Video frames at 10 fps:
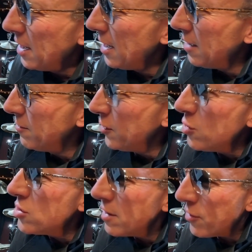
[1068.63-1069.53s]

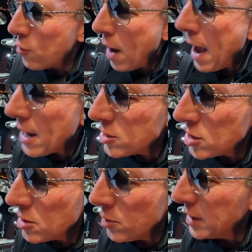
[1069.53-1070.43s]
infusion of thrash.
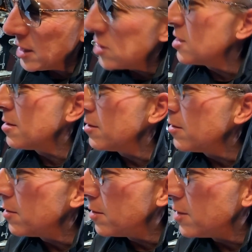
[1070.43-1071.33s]
We listened
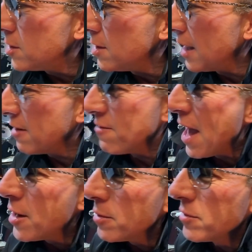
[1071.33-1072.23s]
to like
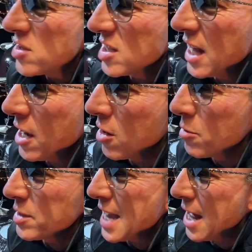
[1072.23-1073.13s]
Venom, Slayer,
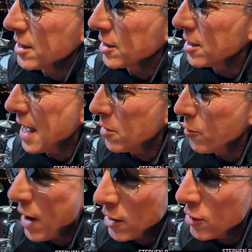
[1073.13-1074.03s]
Metallica had a
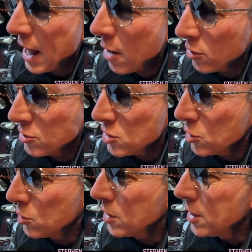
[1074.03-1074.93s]
record out or
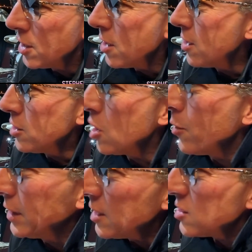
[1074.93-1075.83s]
two.
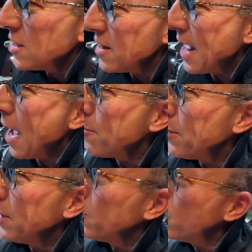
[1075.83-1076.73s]
We listened to that,
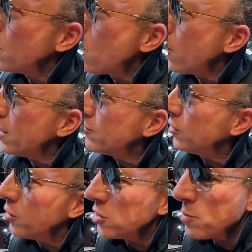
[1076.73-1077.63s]
but we were more
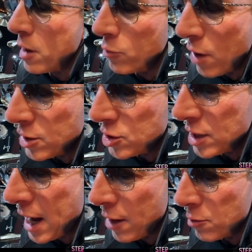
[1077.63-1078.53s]
influenced by Rush
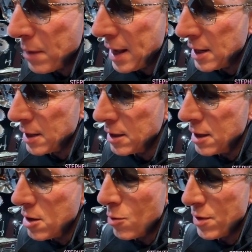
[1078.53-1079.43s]
and Iron Maiden,
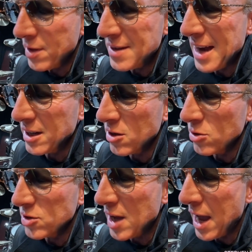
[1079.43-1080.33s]
where the technical
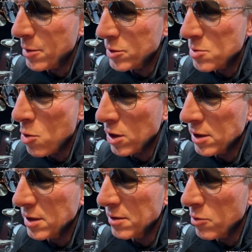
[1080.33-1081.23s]
side was more
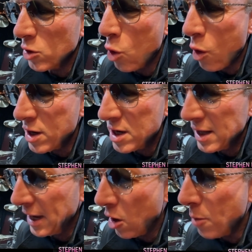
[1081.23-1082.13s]
recorded,
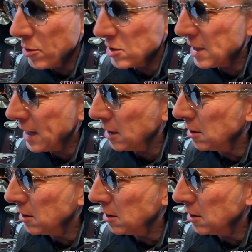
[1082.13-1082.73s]
like almost like